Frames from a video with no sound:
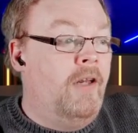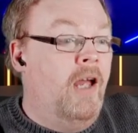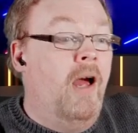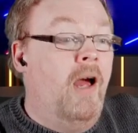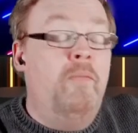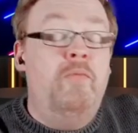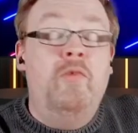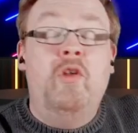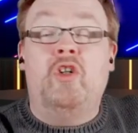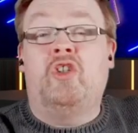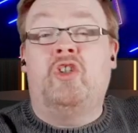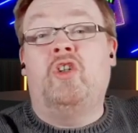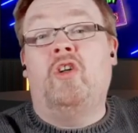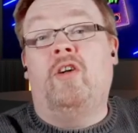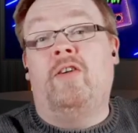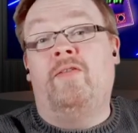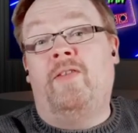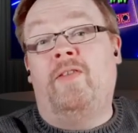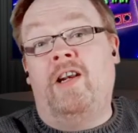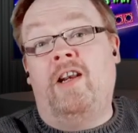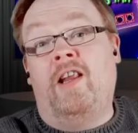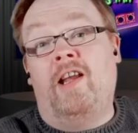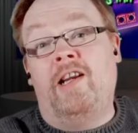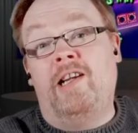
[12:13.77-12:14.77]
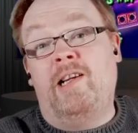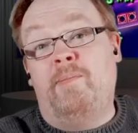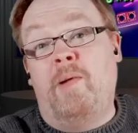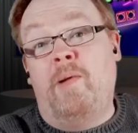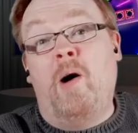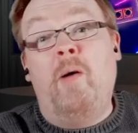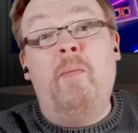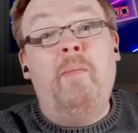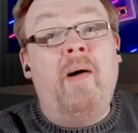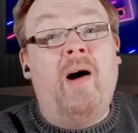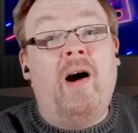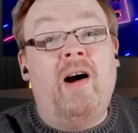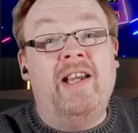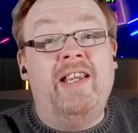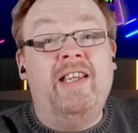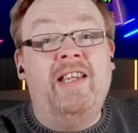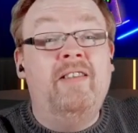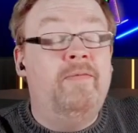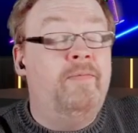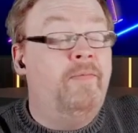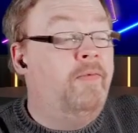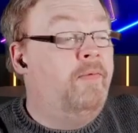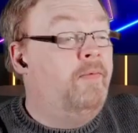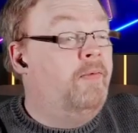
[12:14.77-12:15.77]
Not sure if I like Popeye.
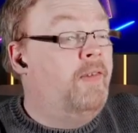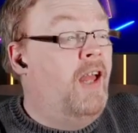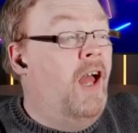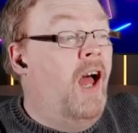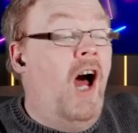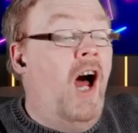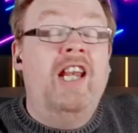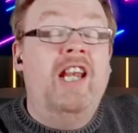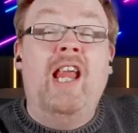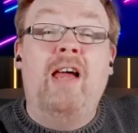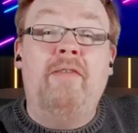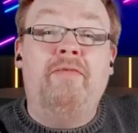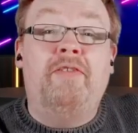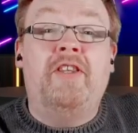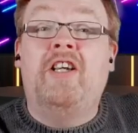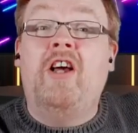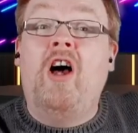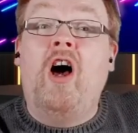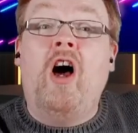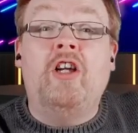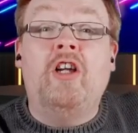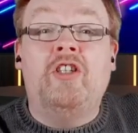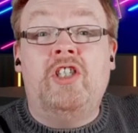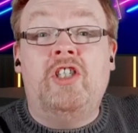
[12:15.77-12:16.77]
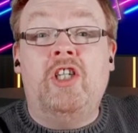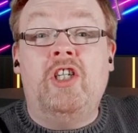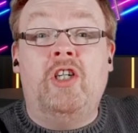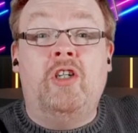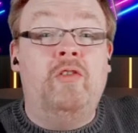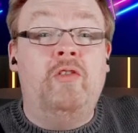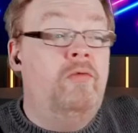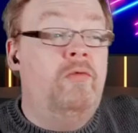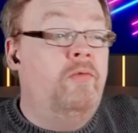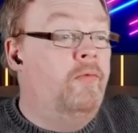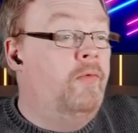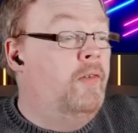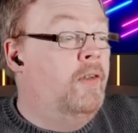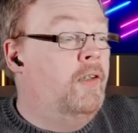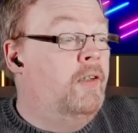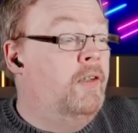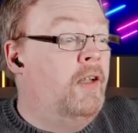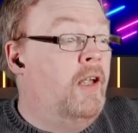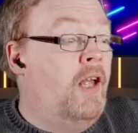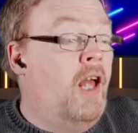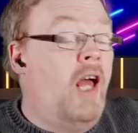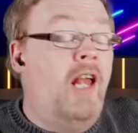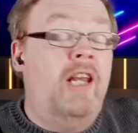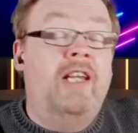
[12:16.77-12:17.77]
Love the cartoon.
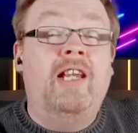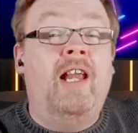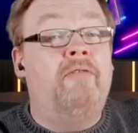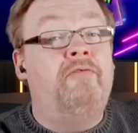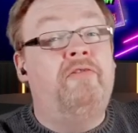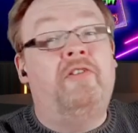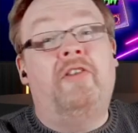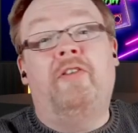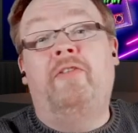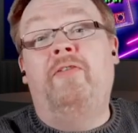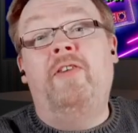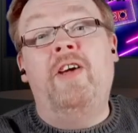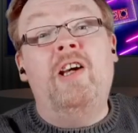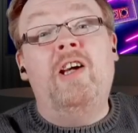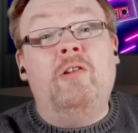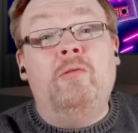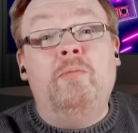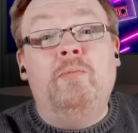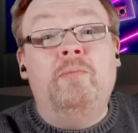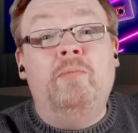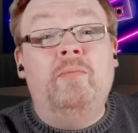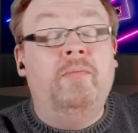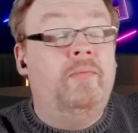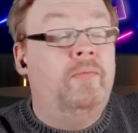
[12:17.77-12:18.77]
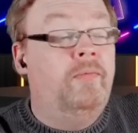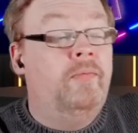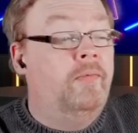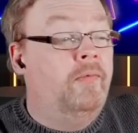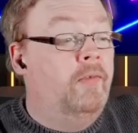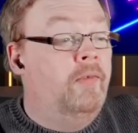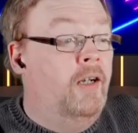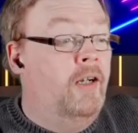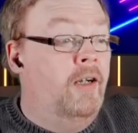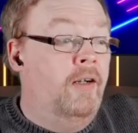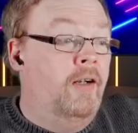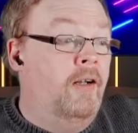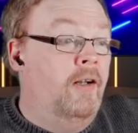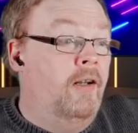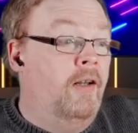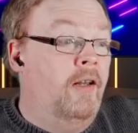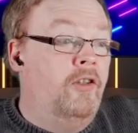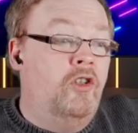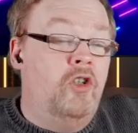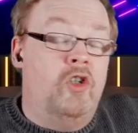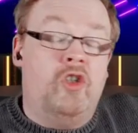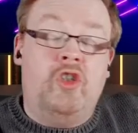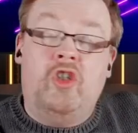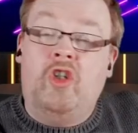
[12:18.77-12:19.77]
Love the film.
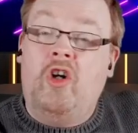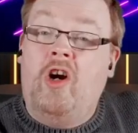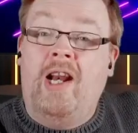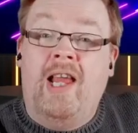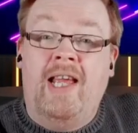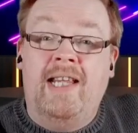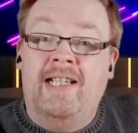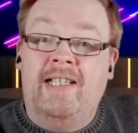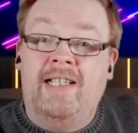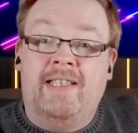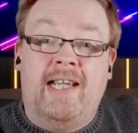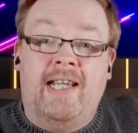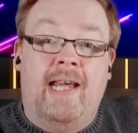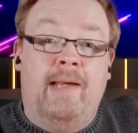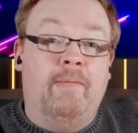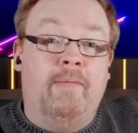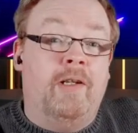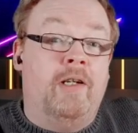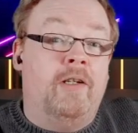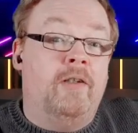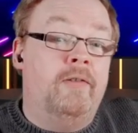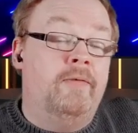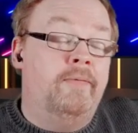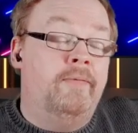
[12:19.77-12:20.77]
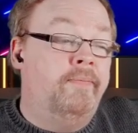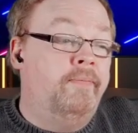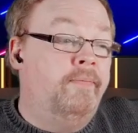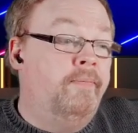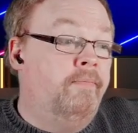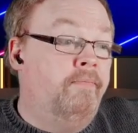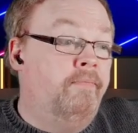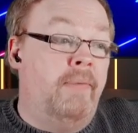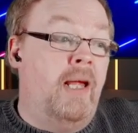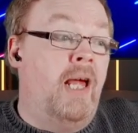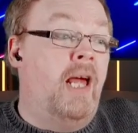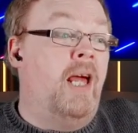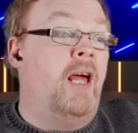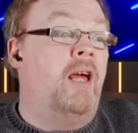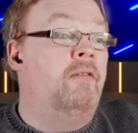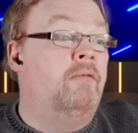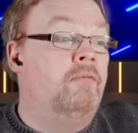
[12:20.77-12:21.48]
Not sure I like this game though. Meh.